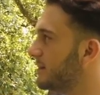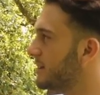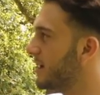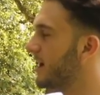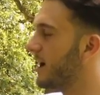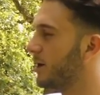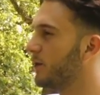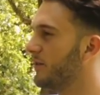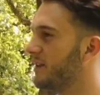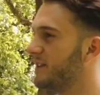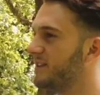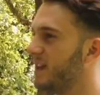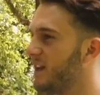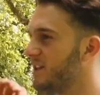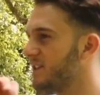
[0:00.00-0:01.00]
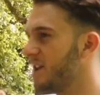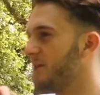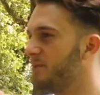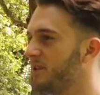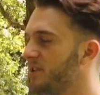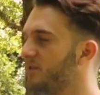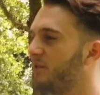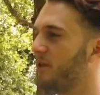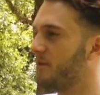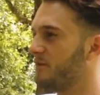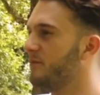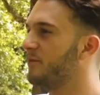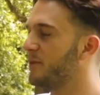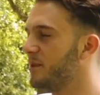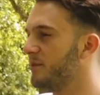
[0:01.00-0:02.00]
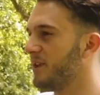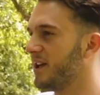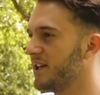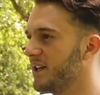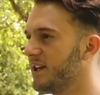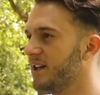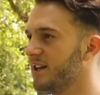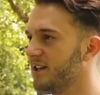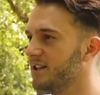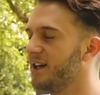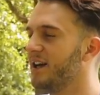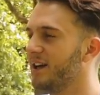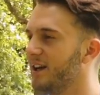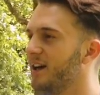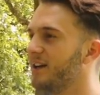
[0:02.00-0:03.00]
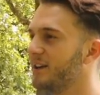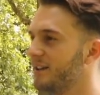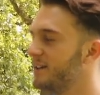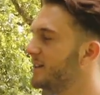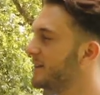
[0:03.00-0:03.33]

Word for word: yeah, all the information. Take snippets from people that yeah, yeah. And make